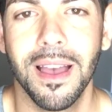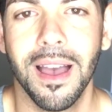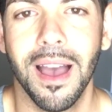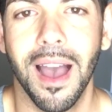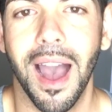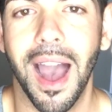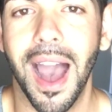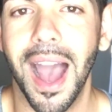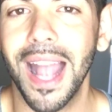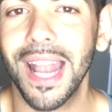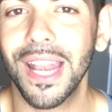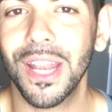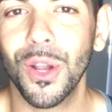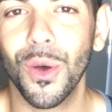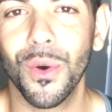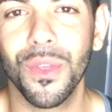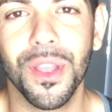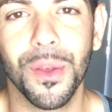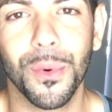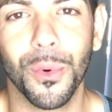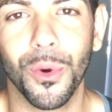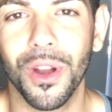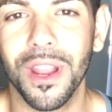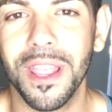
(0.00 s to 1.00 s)
I know they
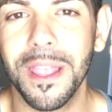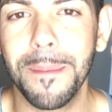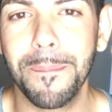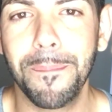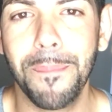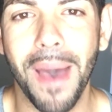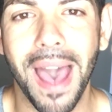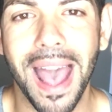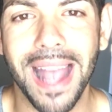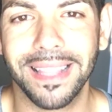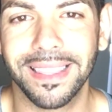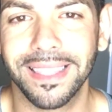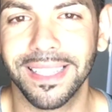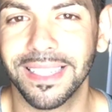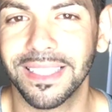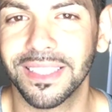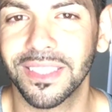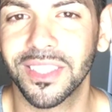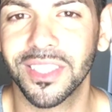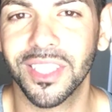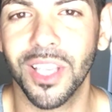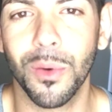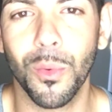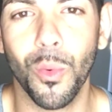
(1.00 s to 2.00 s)
were impacted in
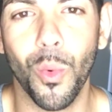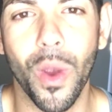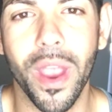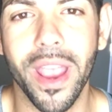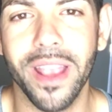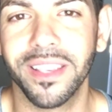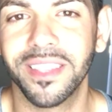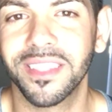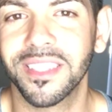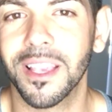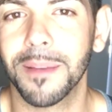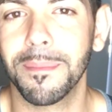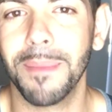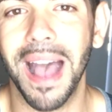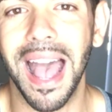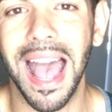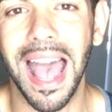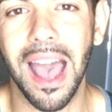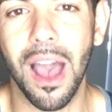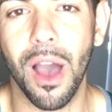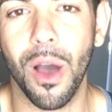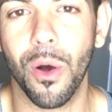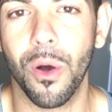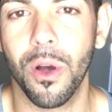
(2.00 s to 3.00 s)
some way,
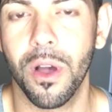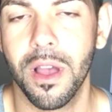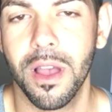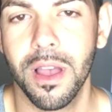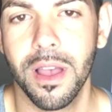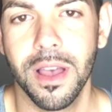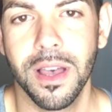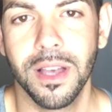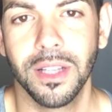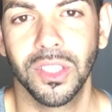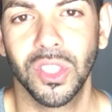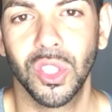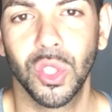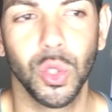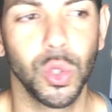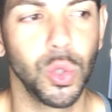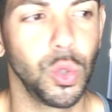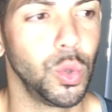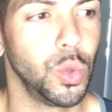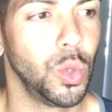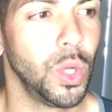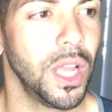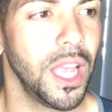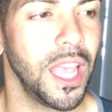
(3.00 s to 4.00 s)
somehow, to
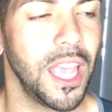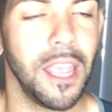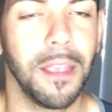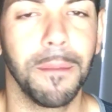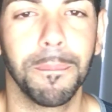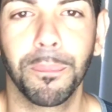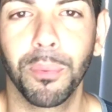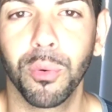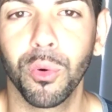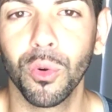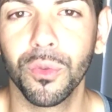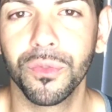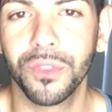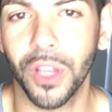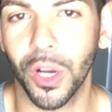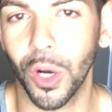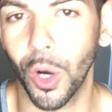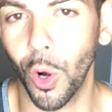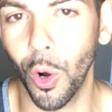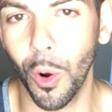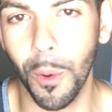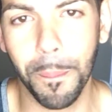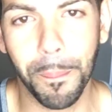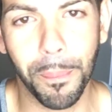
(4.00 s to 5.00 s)
improve their
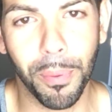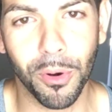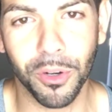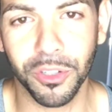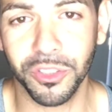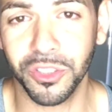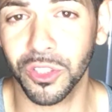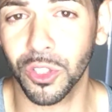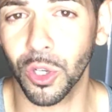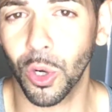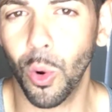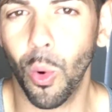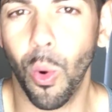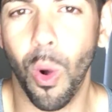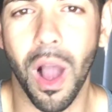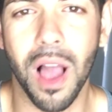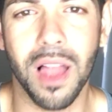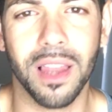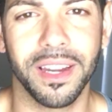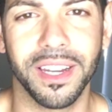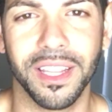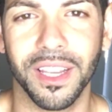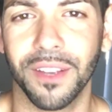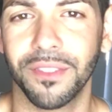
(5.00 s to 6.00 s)
own personal quality
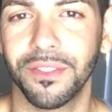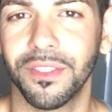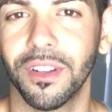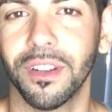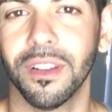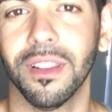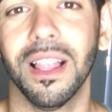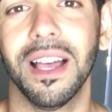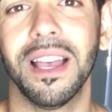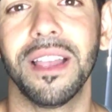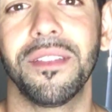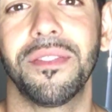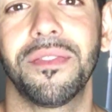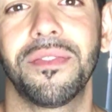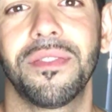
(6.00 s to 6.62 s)
of their life.